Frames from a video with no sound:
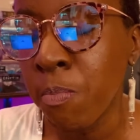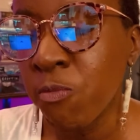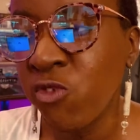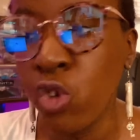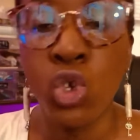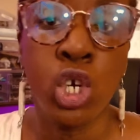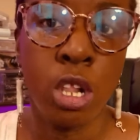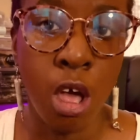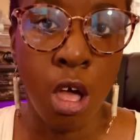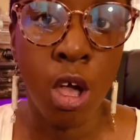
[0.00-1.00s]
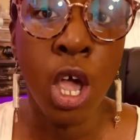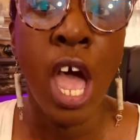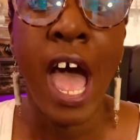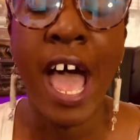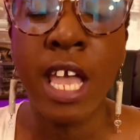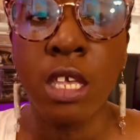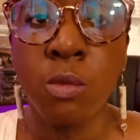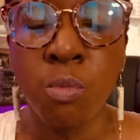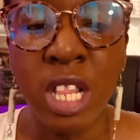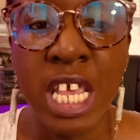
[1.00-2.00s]
future log, I
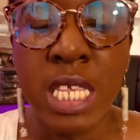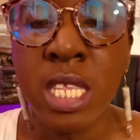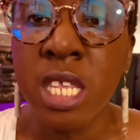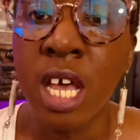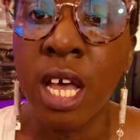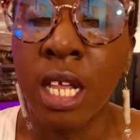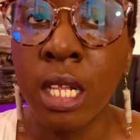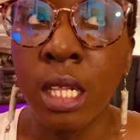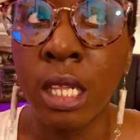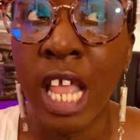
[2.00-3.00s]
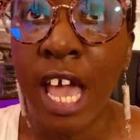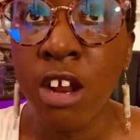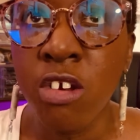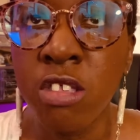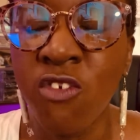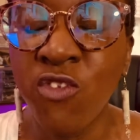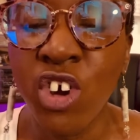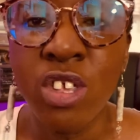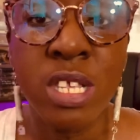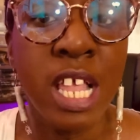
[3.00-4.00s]
list the
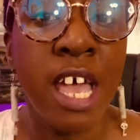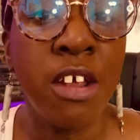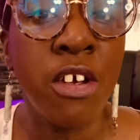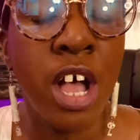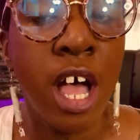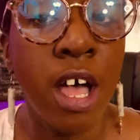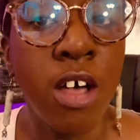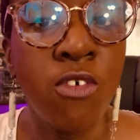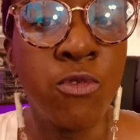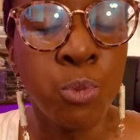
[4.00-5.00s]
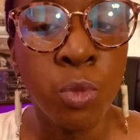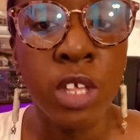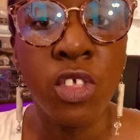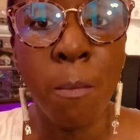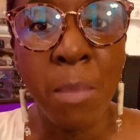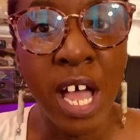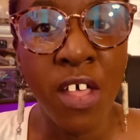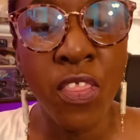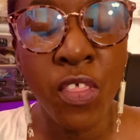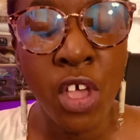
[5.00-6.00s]
first letter of the
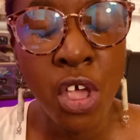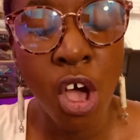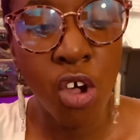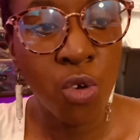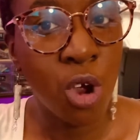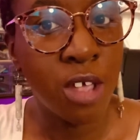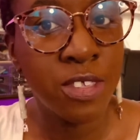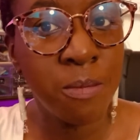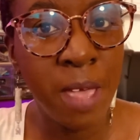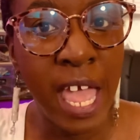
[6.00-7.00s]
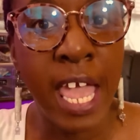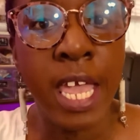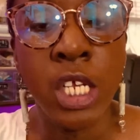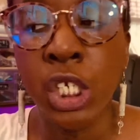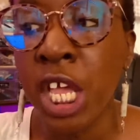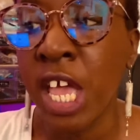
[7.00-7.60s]
month across the page,